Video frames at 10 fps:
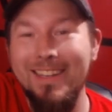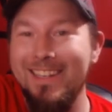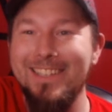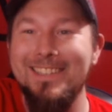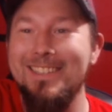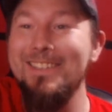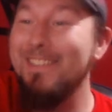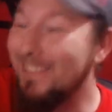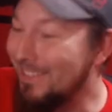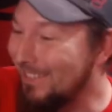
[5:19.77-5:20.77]
He's
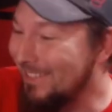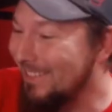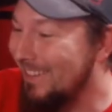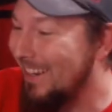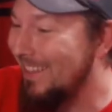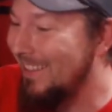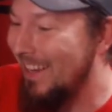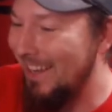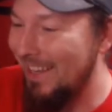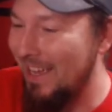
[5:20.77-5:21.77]
so cool. I
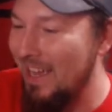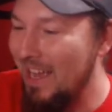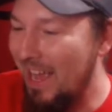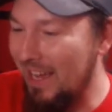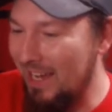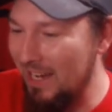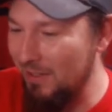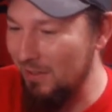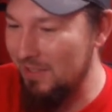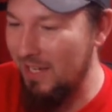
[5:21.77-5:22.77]
like it. It kind
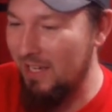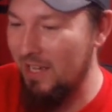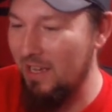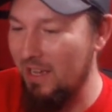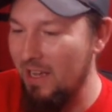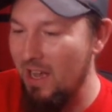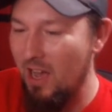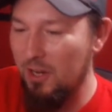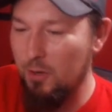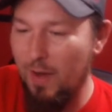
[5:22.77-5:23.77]
of looks like a
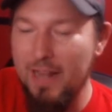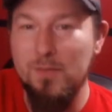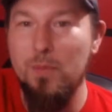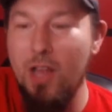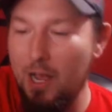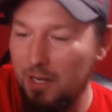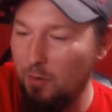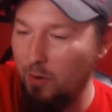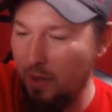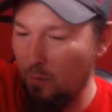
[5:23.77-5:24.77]
grass block
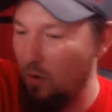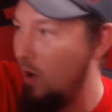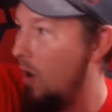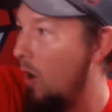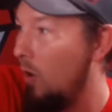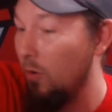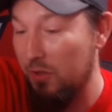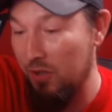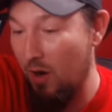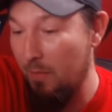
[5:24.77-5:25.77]
in a way. Whoa.
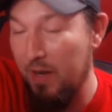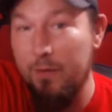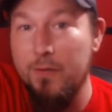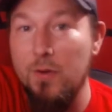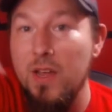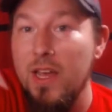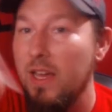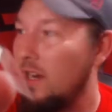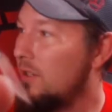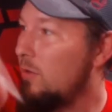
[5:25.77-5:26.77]
Sorry, microphone.
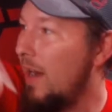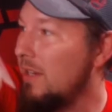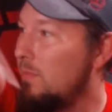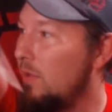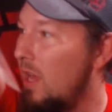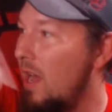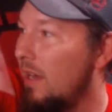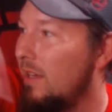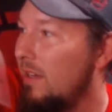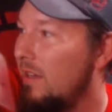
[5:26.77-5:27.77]
A grass
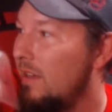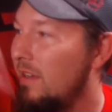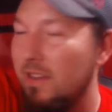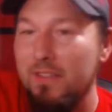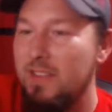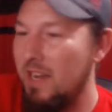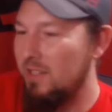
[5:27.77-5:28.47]
block. That is